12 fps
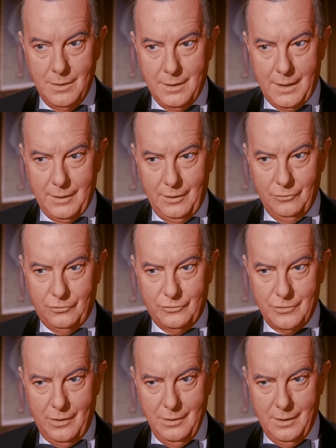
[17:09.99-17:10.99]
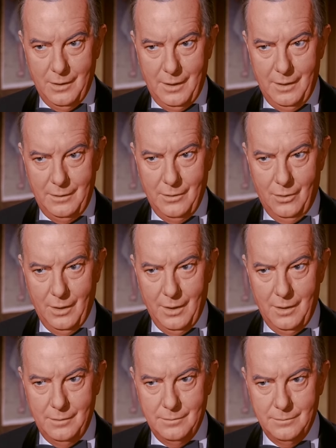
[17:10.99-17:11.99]
You're getting stronger,
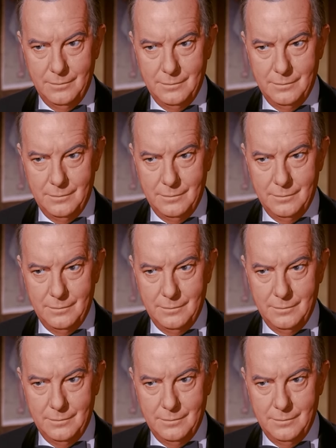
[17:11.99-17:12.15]
Endora.